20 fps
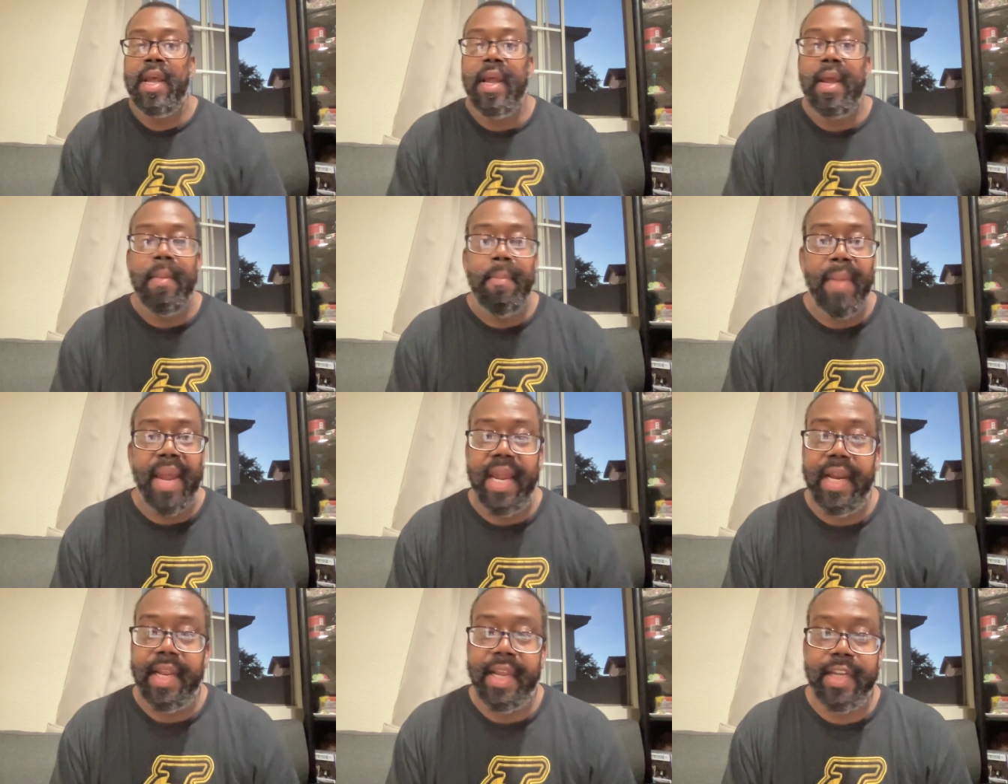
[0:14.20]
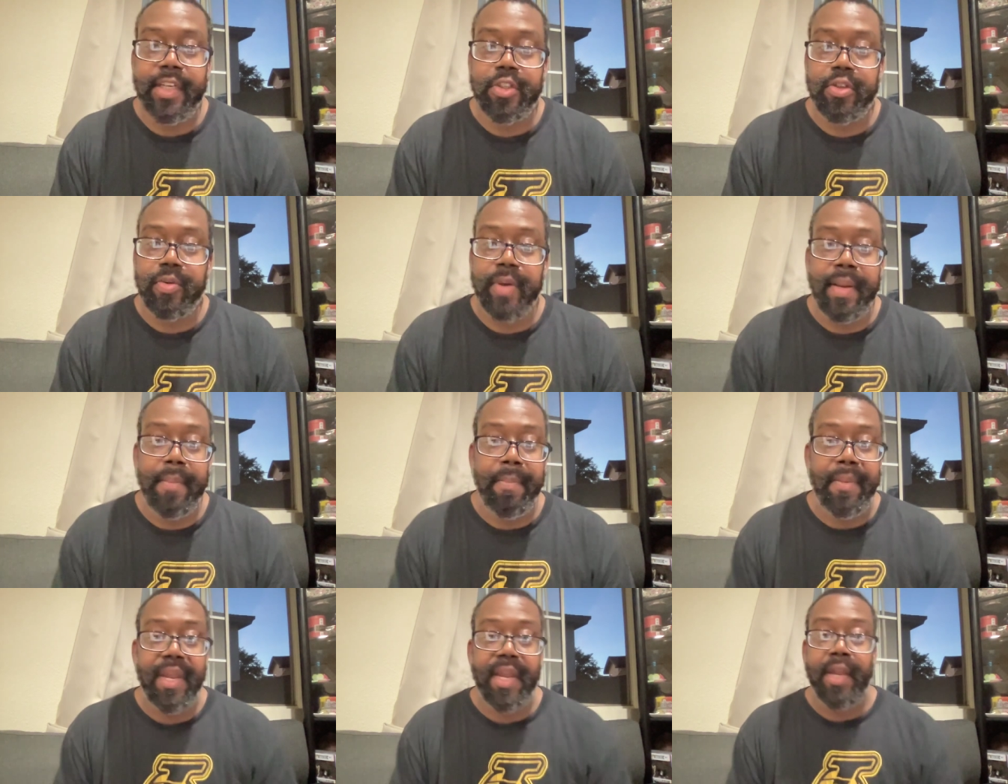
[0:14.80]
made history,
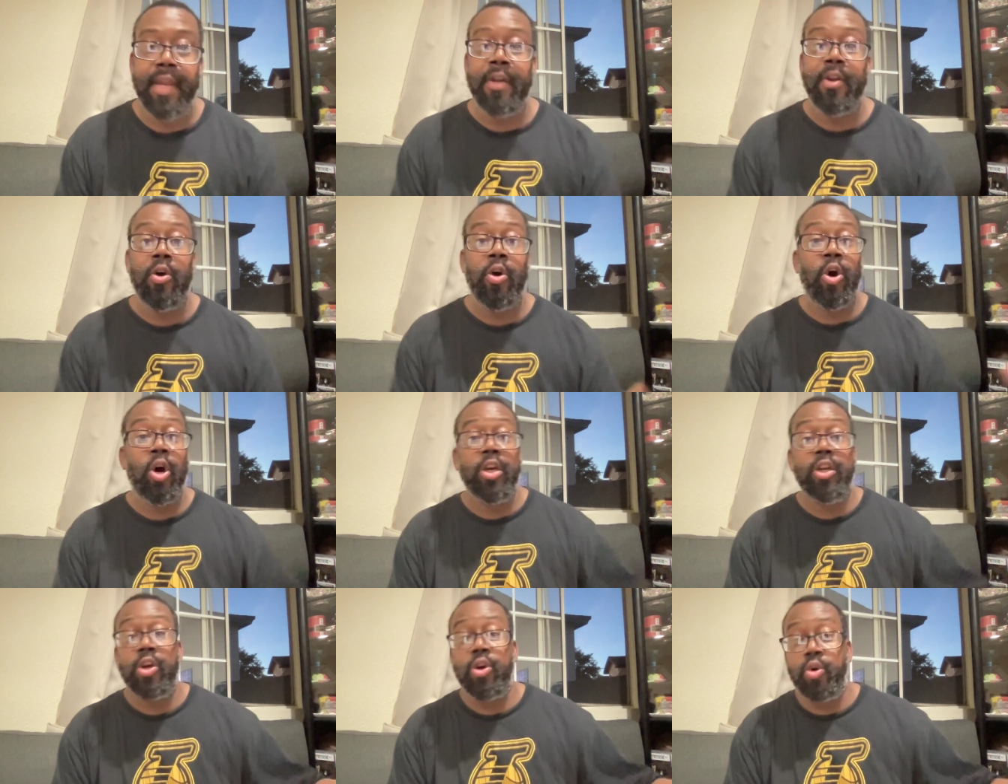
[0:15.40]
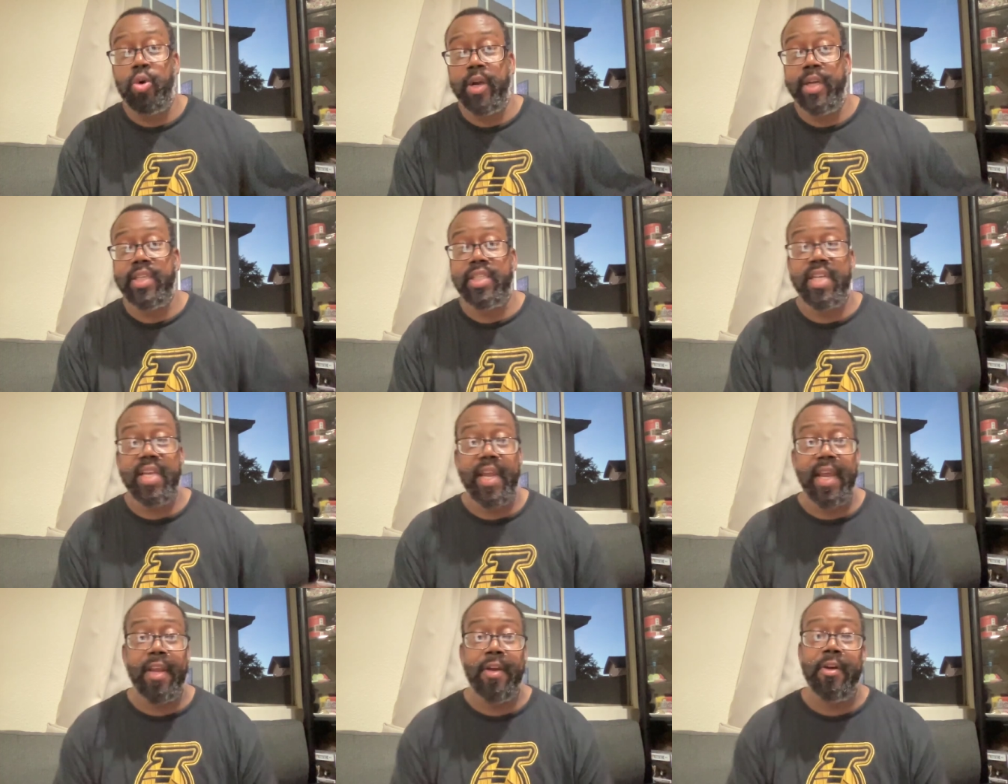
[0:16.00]
been on the court
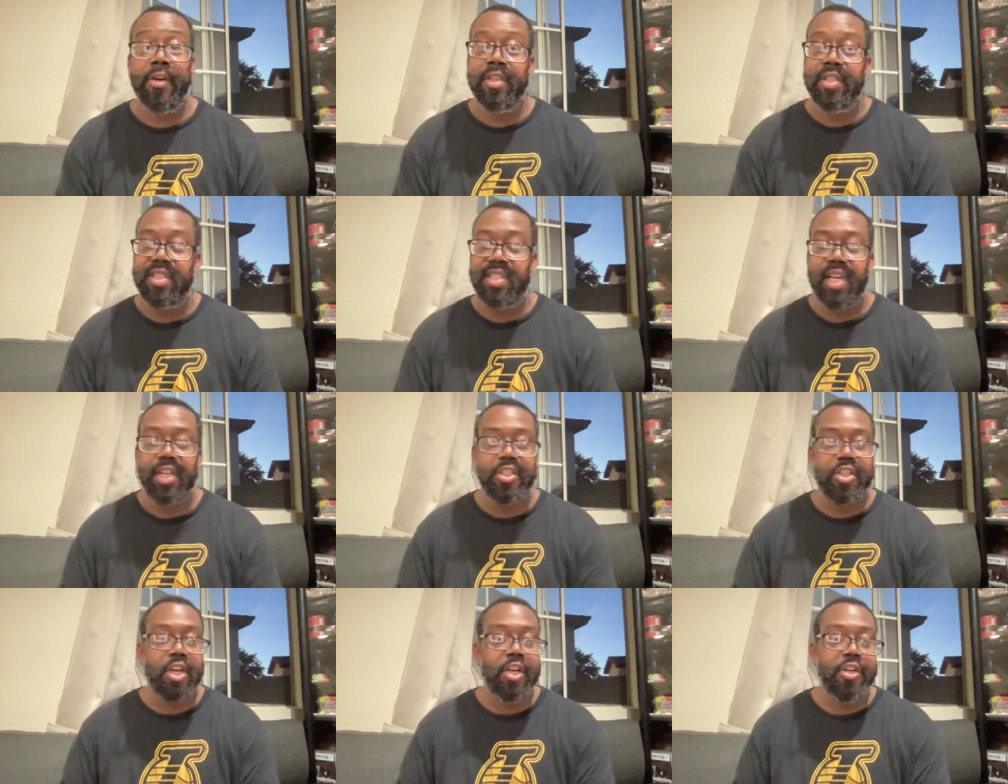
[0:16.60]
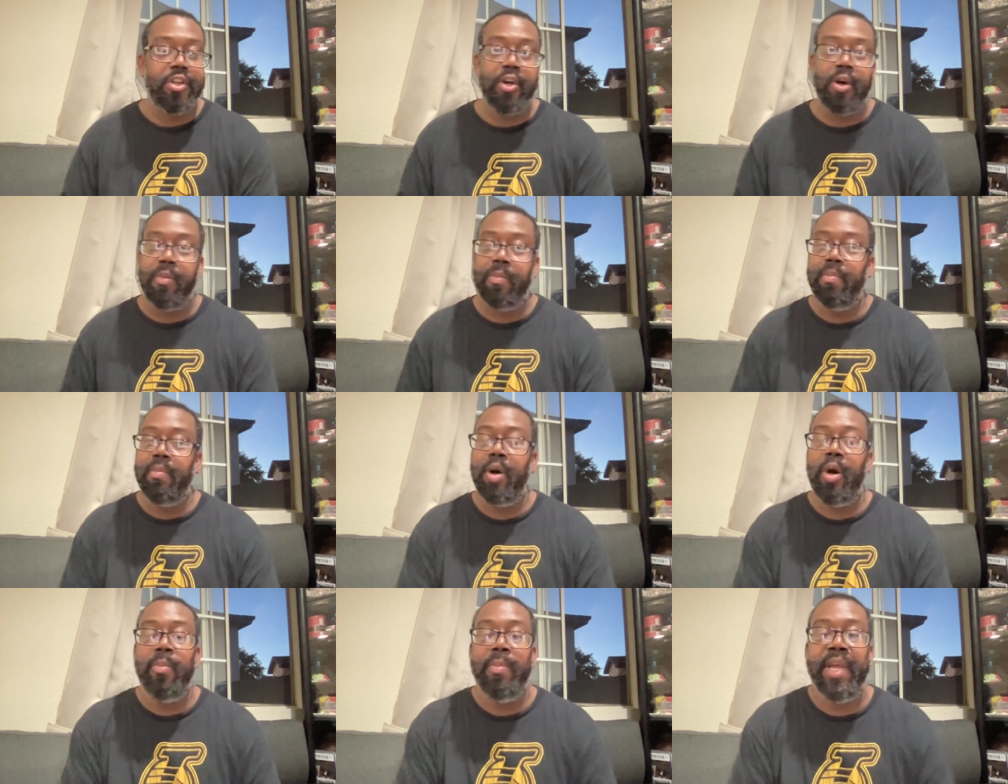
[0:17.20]
together, such a
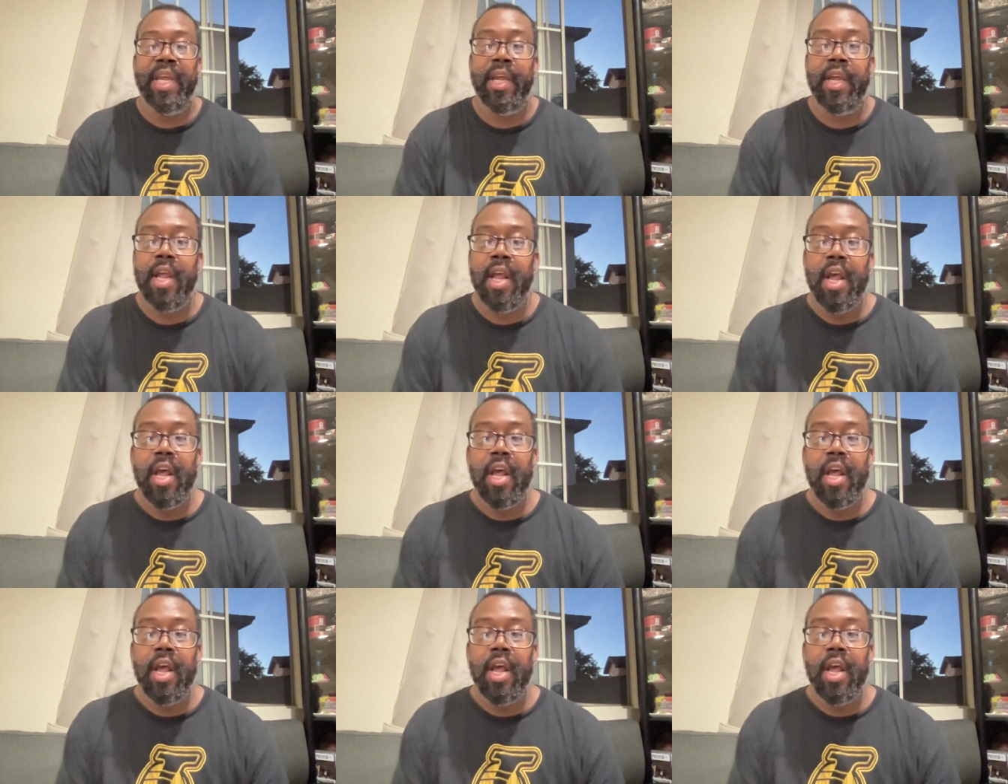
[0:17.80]
dope moment.